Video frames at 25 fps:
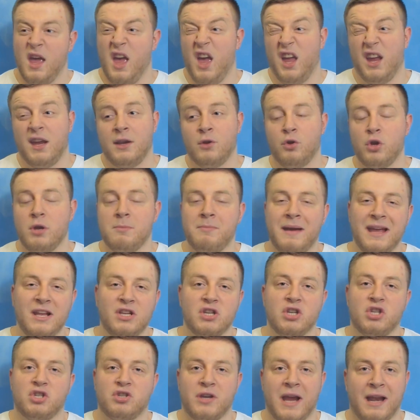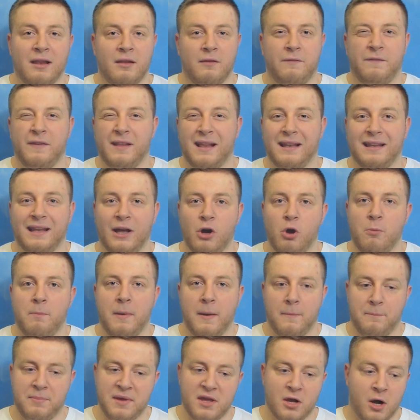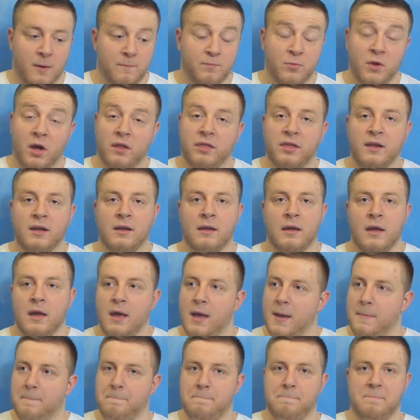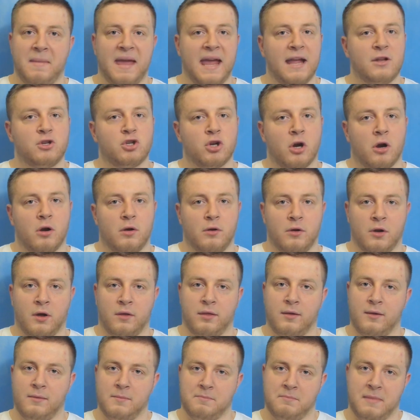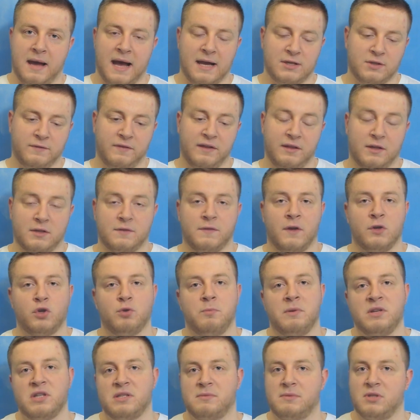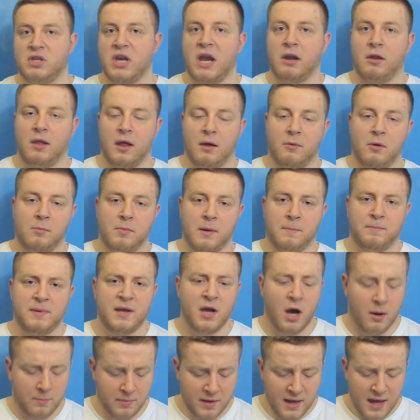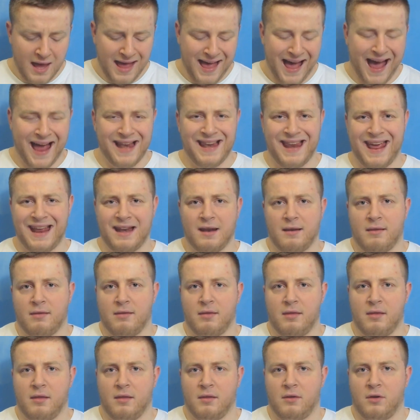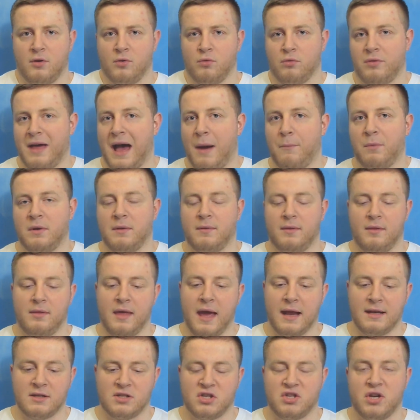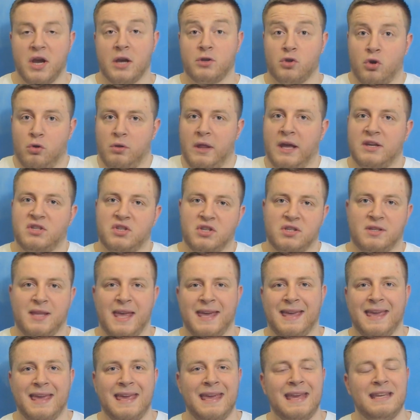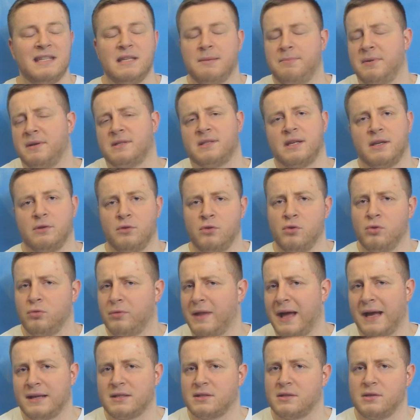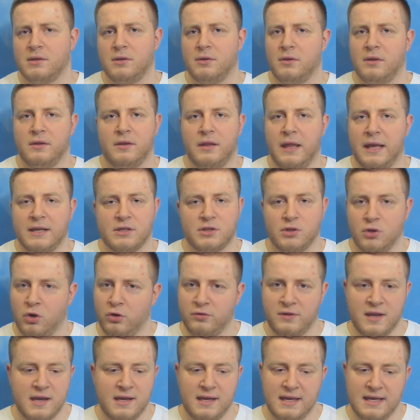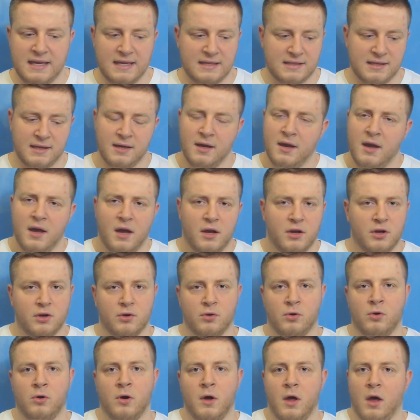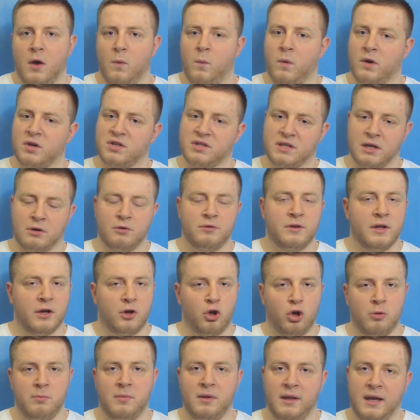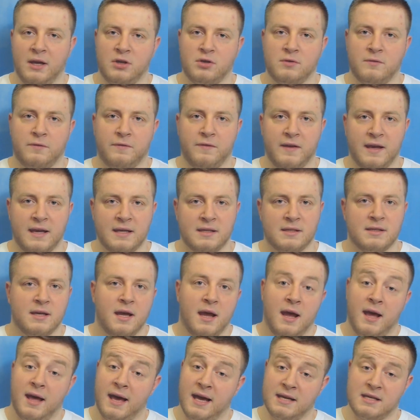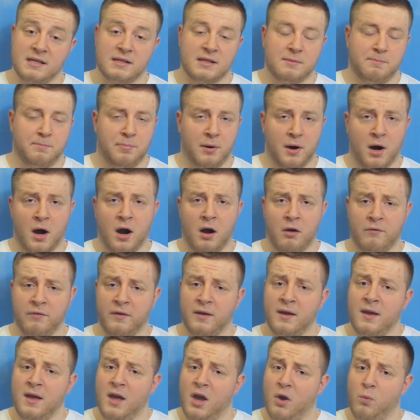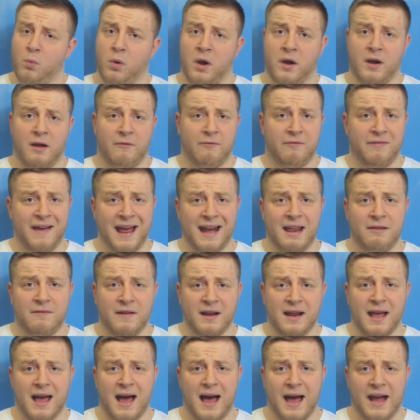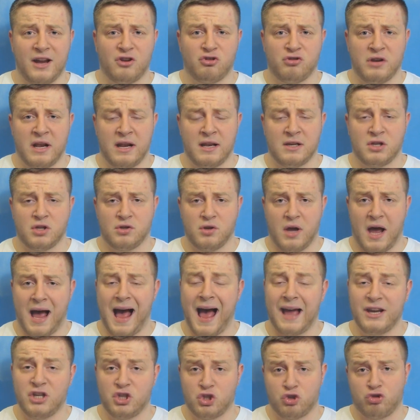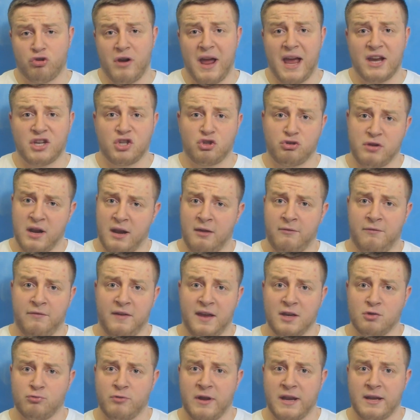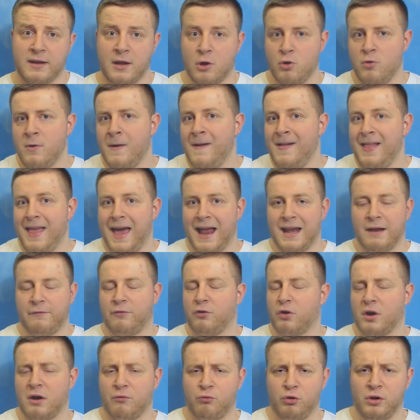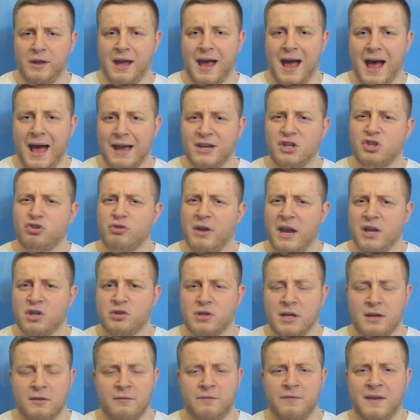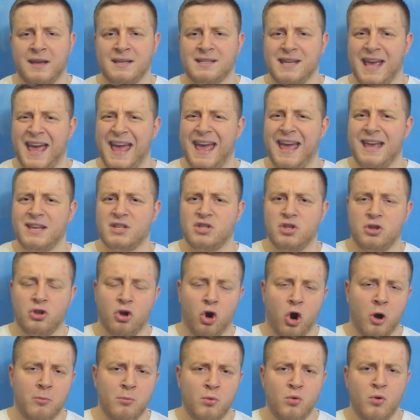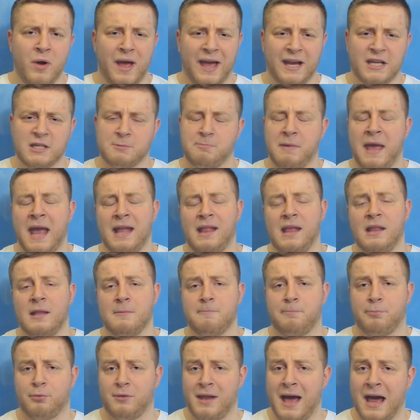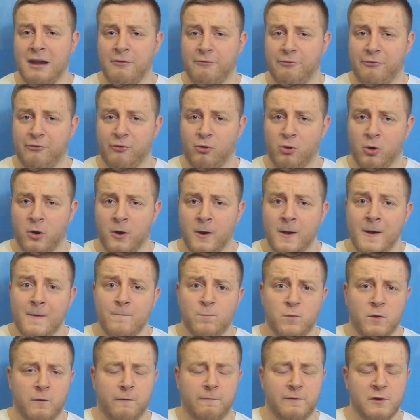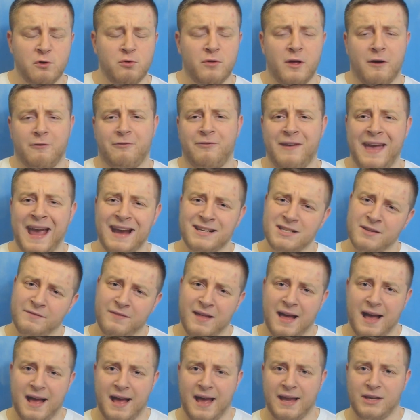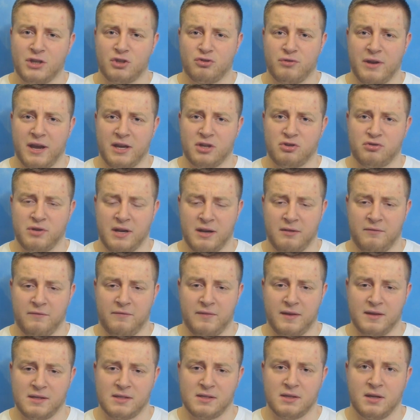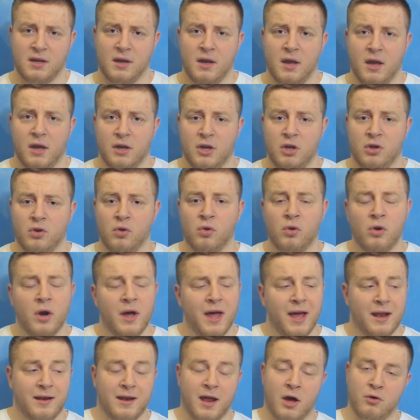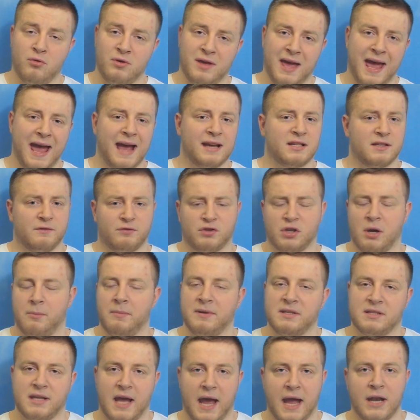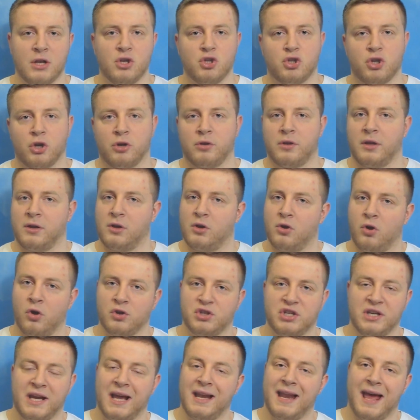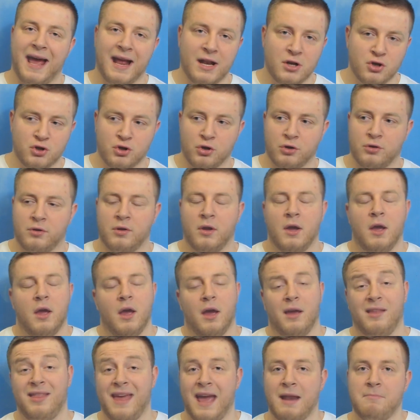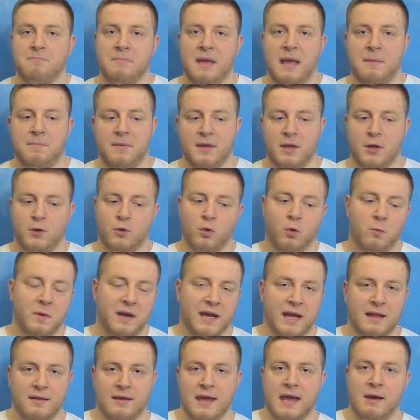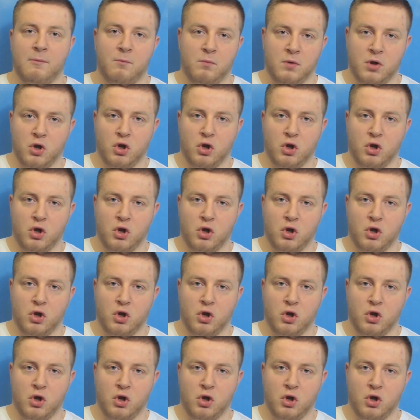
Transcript: You know, you might just generally feel a little bit beat up. Nothing major, nothing massively dysfunctional, but just generally a little bit beat up. And then, you know, that would then suggest, oh, let's just take it easy. But it's like, no, let's not take it easy. You know, we're still in the accumulation phase. This is the part of it. We're in a very, very high stress training phase right now. And if you're in a really high stress training phase, it is normal, expected and planned for to feel the effects of that high stress training phase. You know, now yes, if someone's injured and constantly getting injured, then maybe, you know, we can take,